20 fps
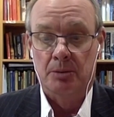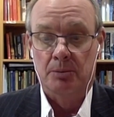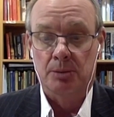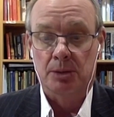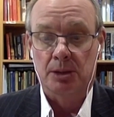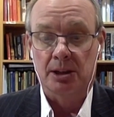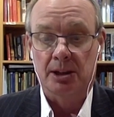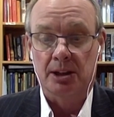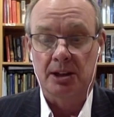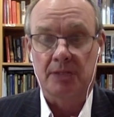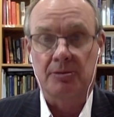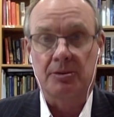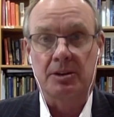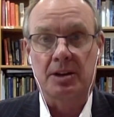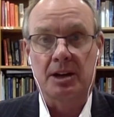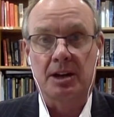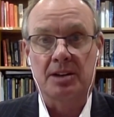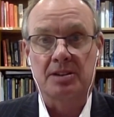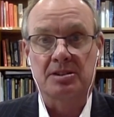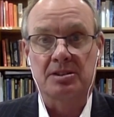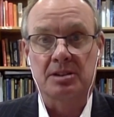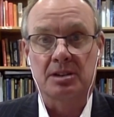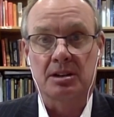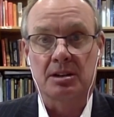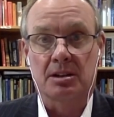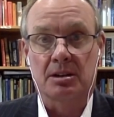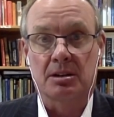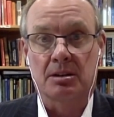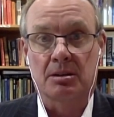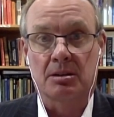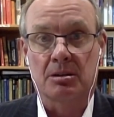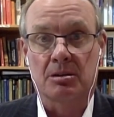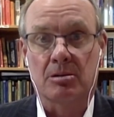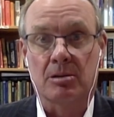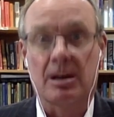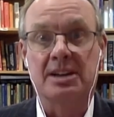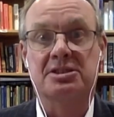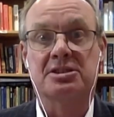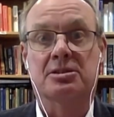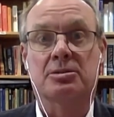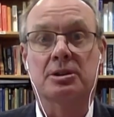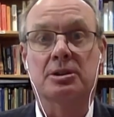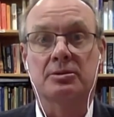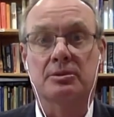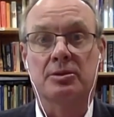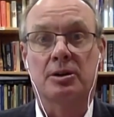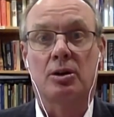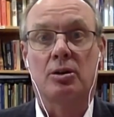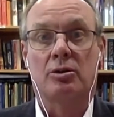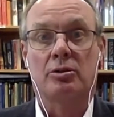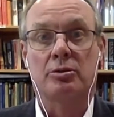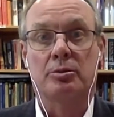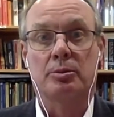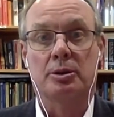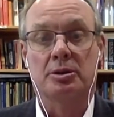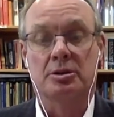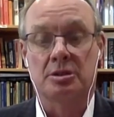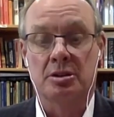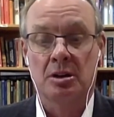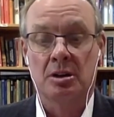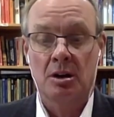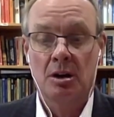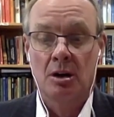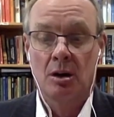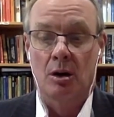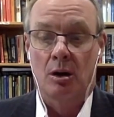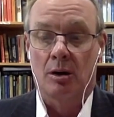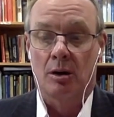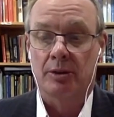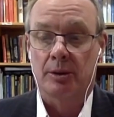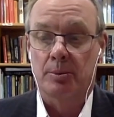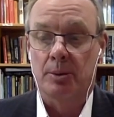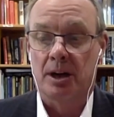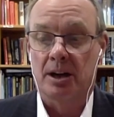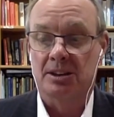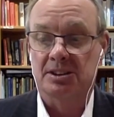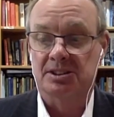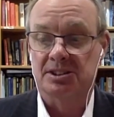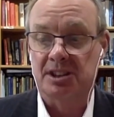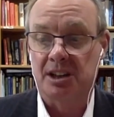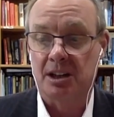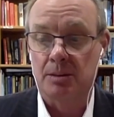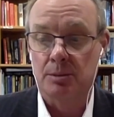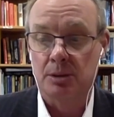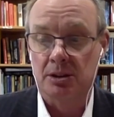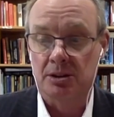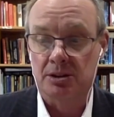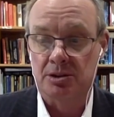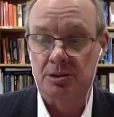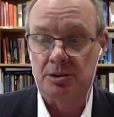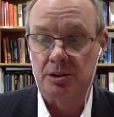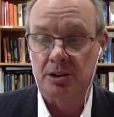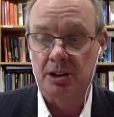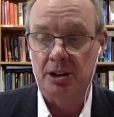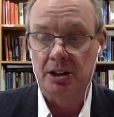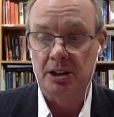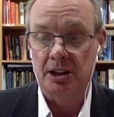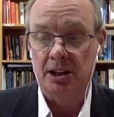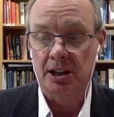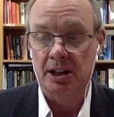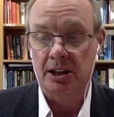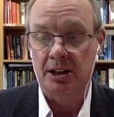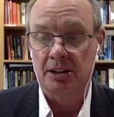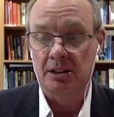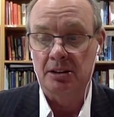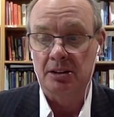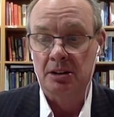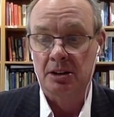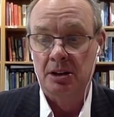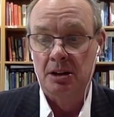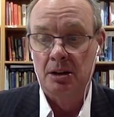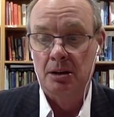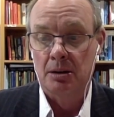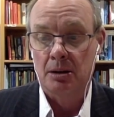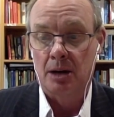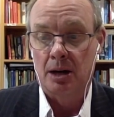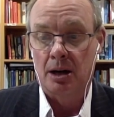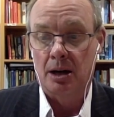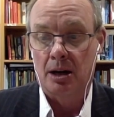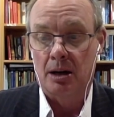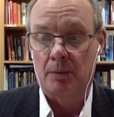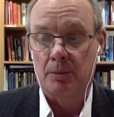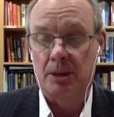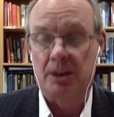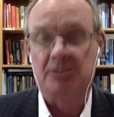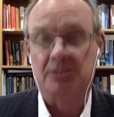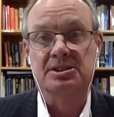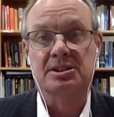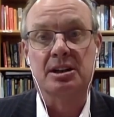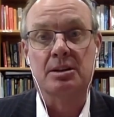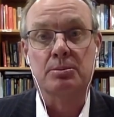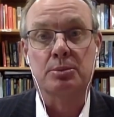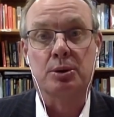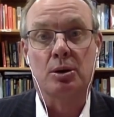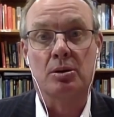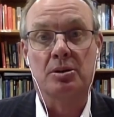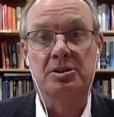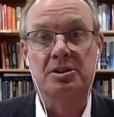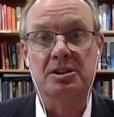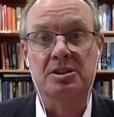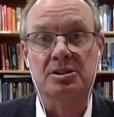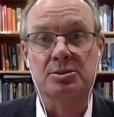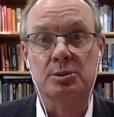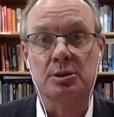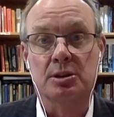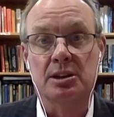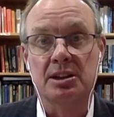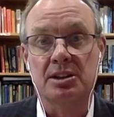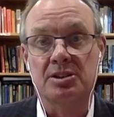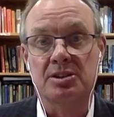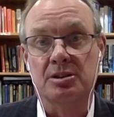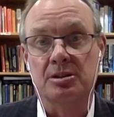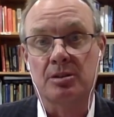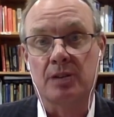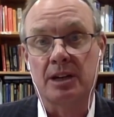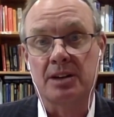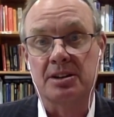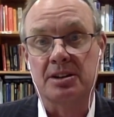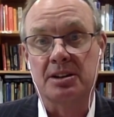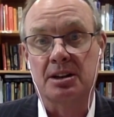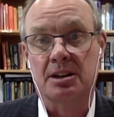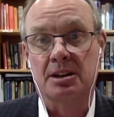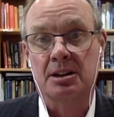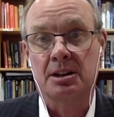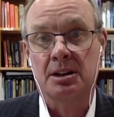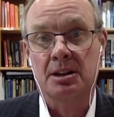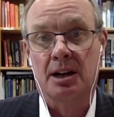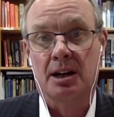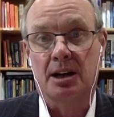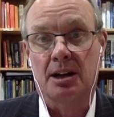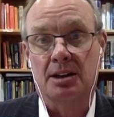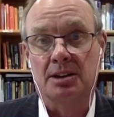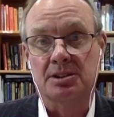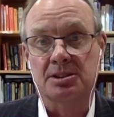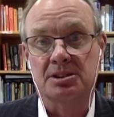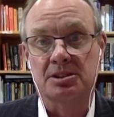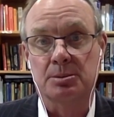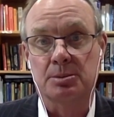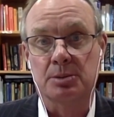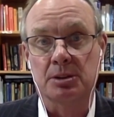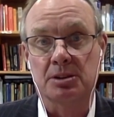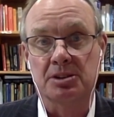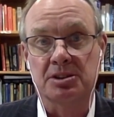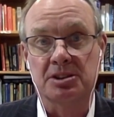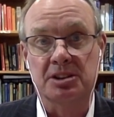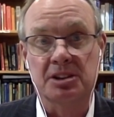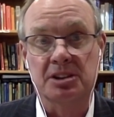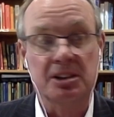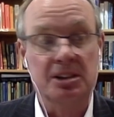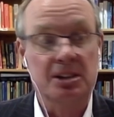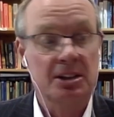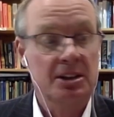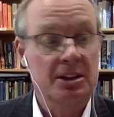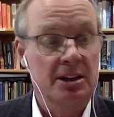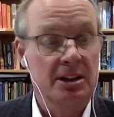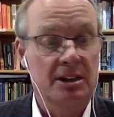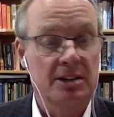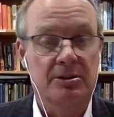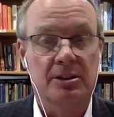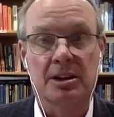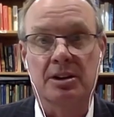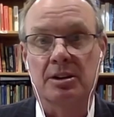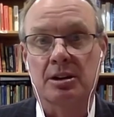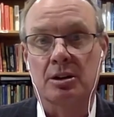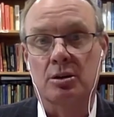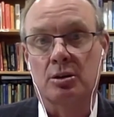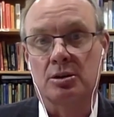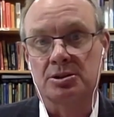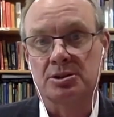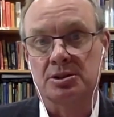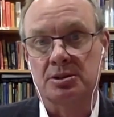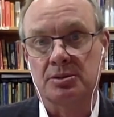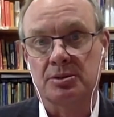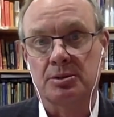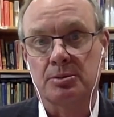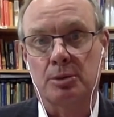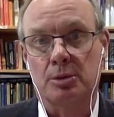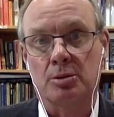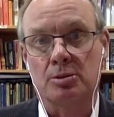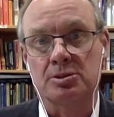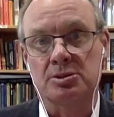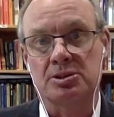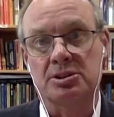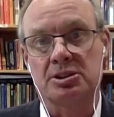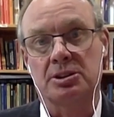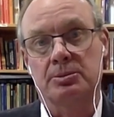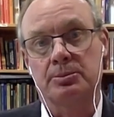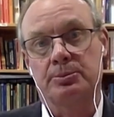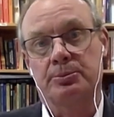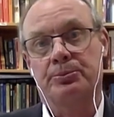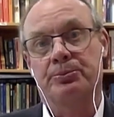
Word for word: believe that greater involvement of the Pakistan military in Pakistan politics will lead to greater stability, even at the cost of democracy.